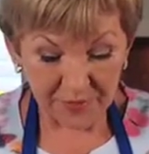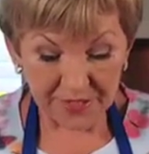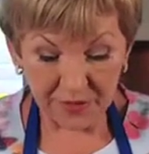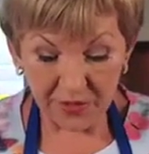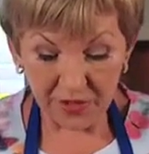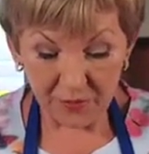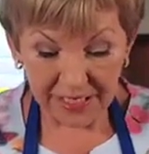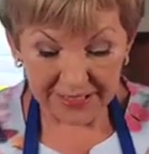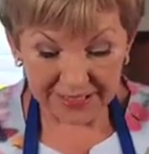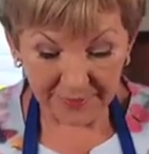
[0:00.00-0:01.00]
See, when you
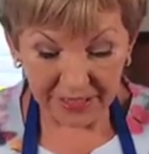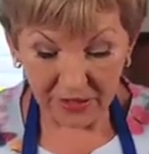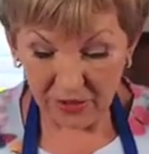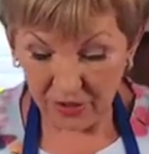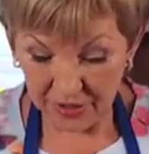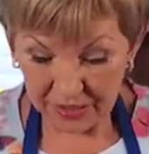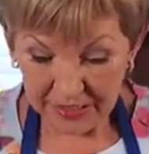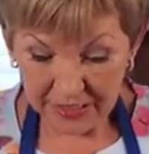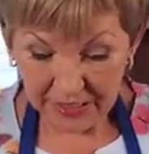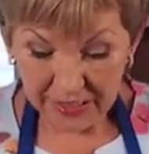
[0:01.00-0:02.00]
make something a lot,
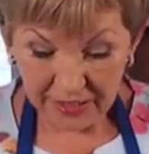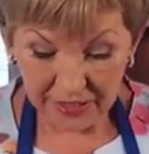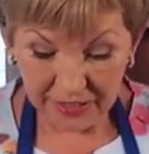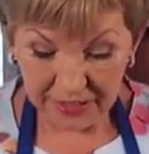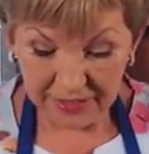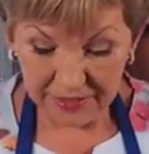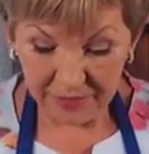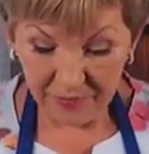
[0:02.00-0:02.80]
you can